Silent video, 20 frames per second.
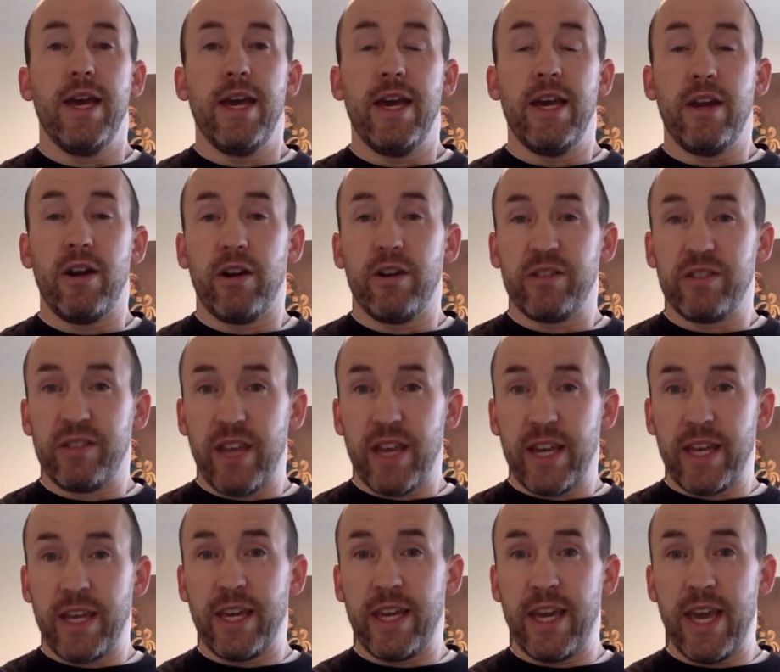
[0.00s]
In our
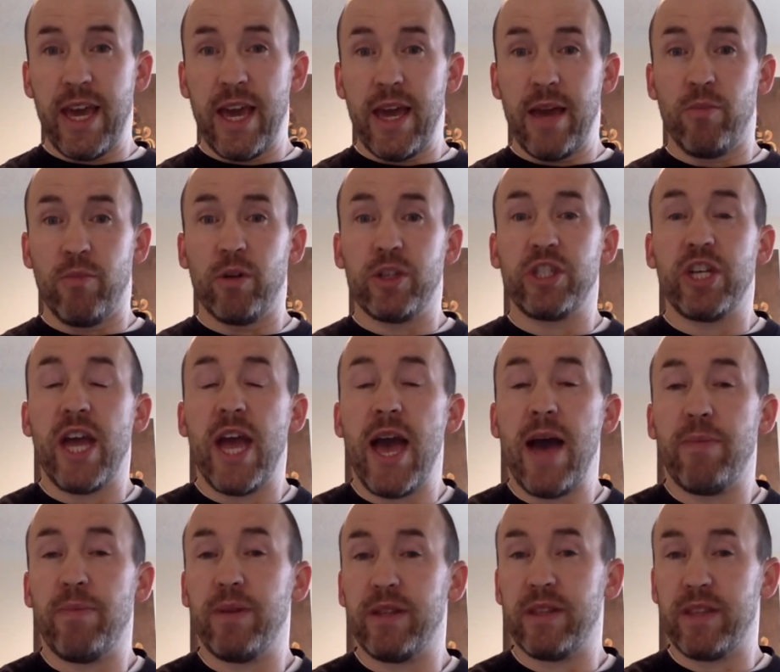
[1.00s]
second game, which
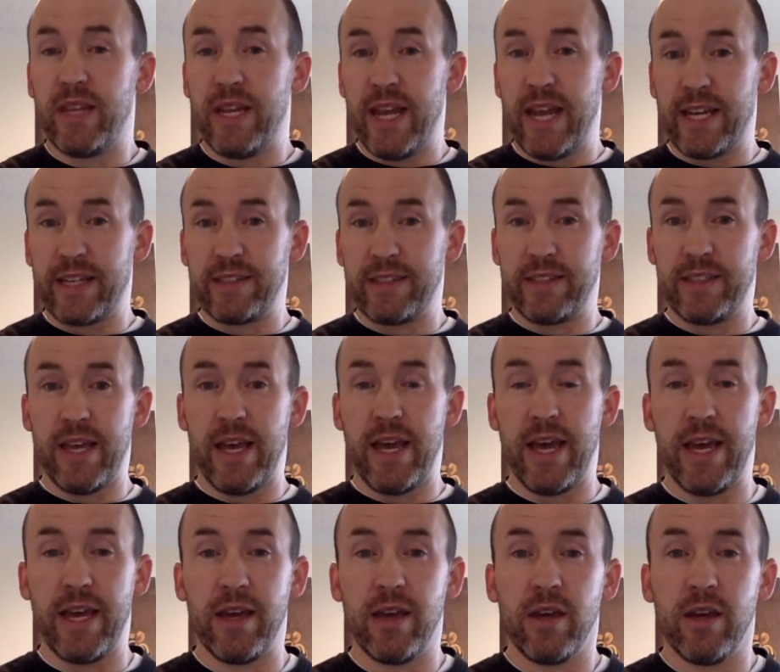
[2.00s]
happened the next
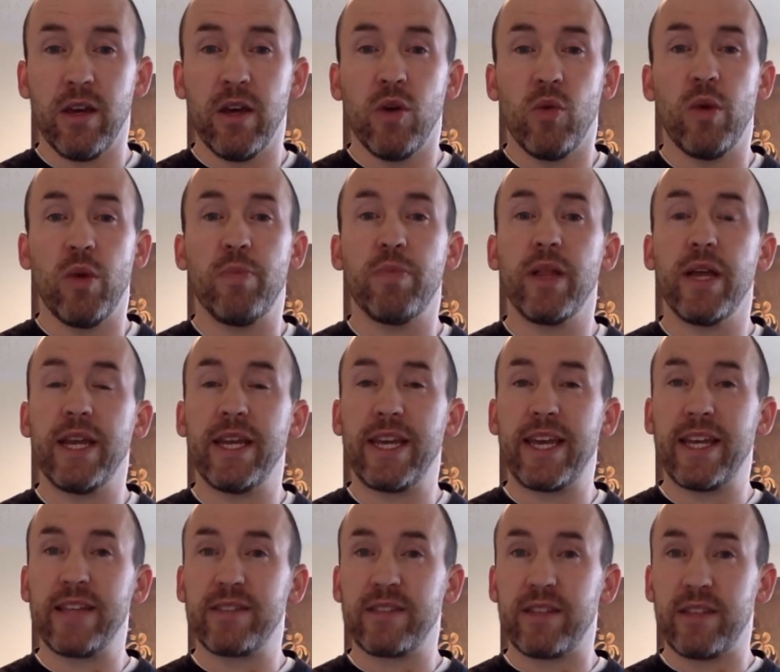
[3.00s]
day, we played
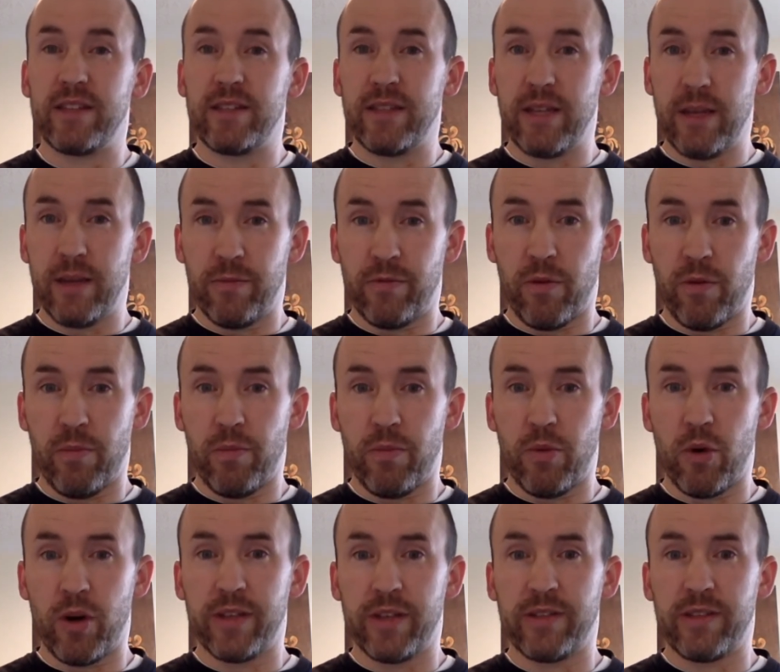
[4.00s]
against a team from
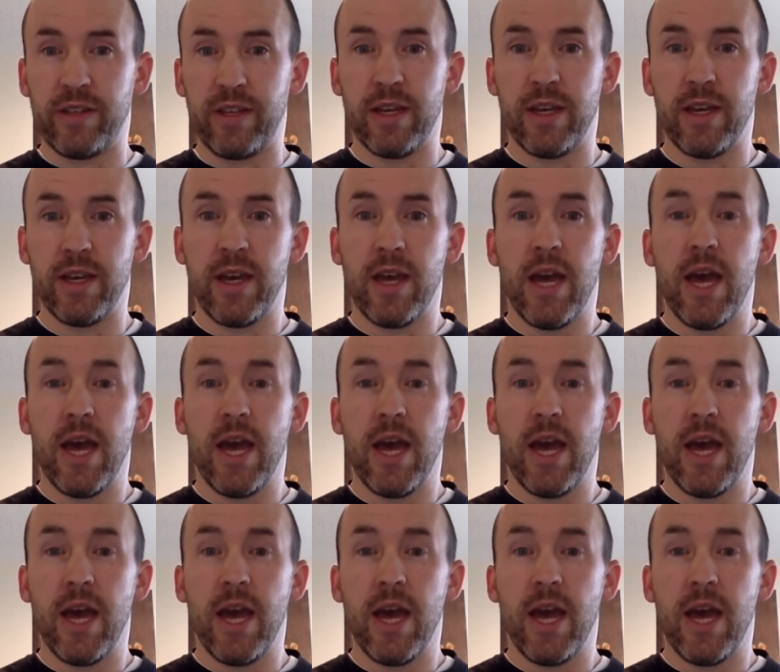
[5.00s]
Boise,